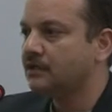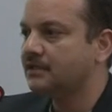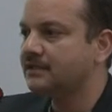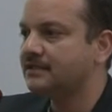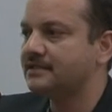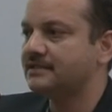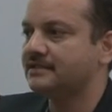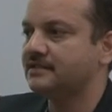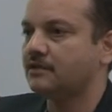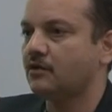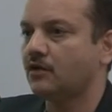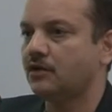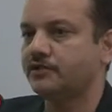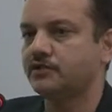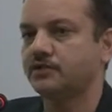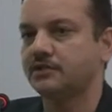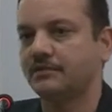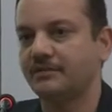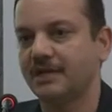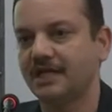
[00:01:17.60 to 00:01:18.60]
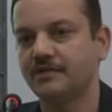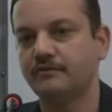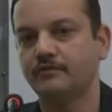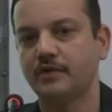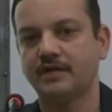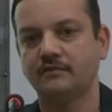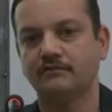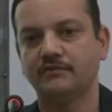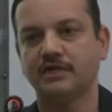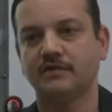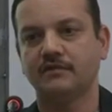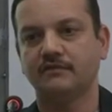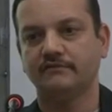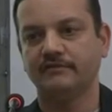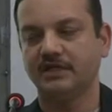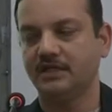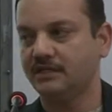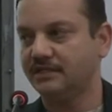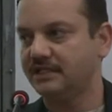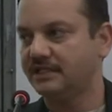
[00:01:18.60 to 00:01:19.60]
this is also the month when
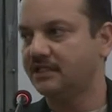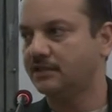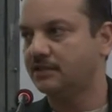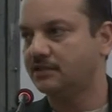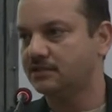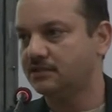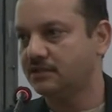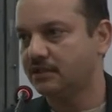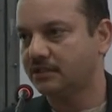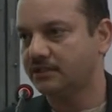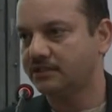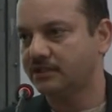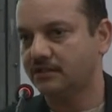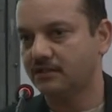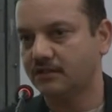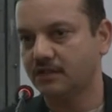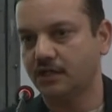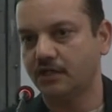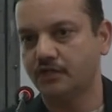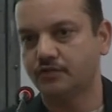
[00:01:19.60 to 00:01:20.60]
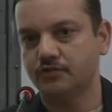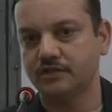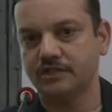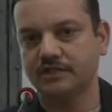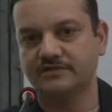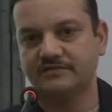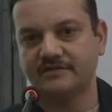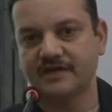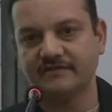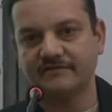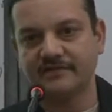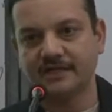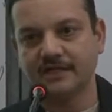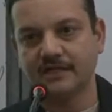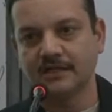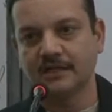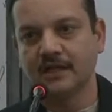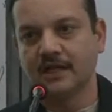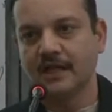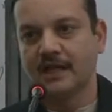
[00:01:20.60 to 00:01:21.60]
we see a surge in tourist
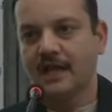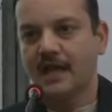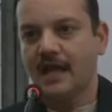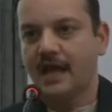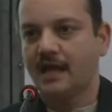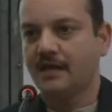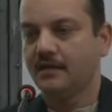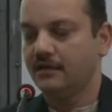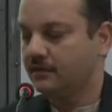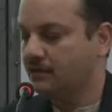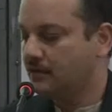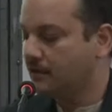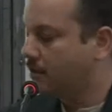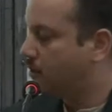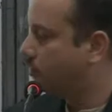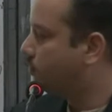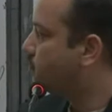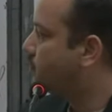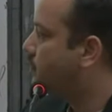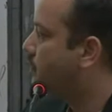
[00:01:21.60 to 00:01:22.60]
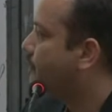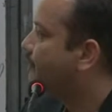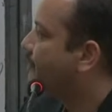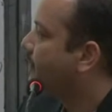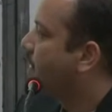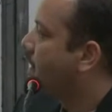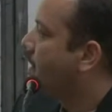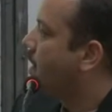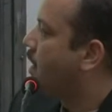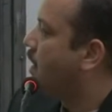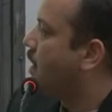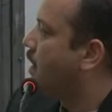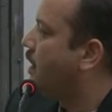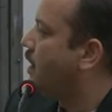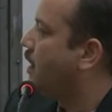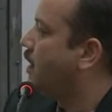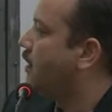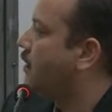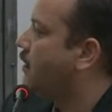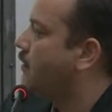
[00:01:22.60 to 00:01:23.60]
traffic. And so
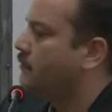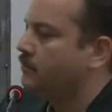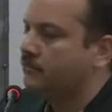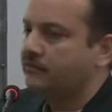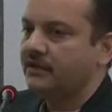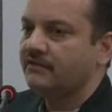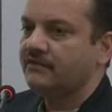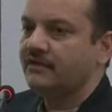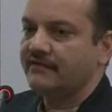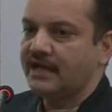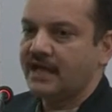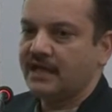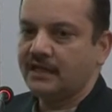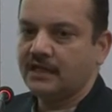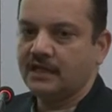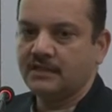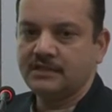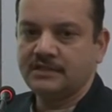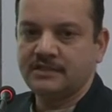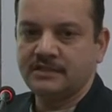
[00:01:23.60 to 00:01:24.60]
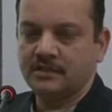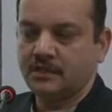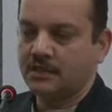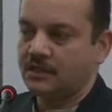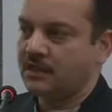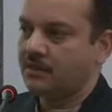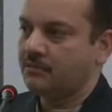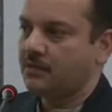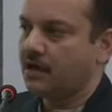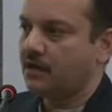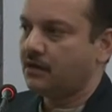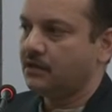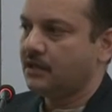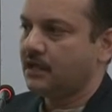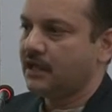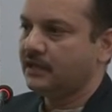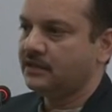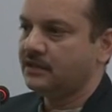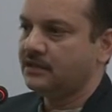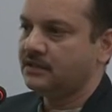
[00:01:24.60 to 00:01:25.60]
we were very concerned
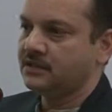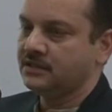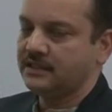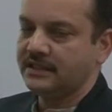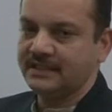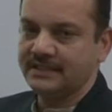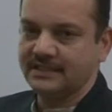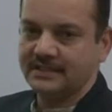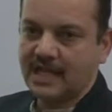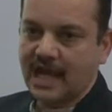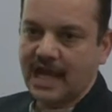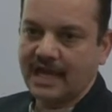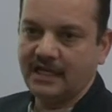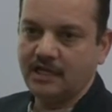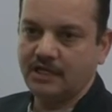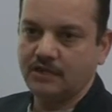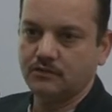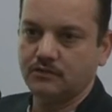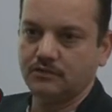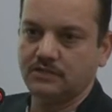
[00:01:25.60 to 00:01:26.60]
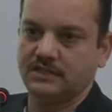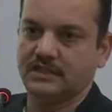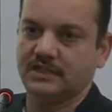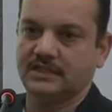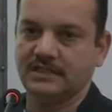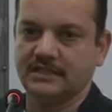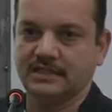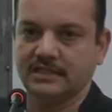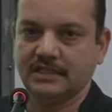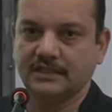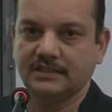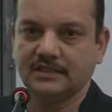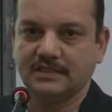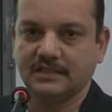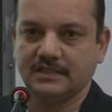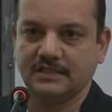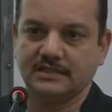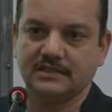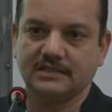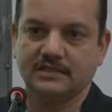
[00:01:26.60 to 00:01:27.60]
about like this. I use this
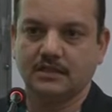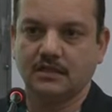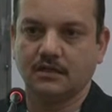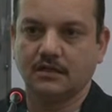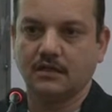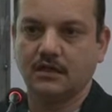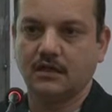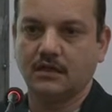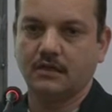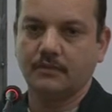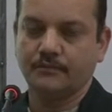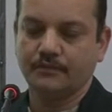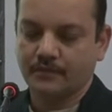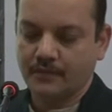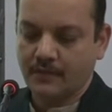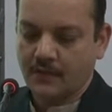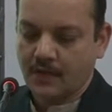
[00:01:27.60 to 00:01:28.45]
incidents to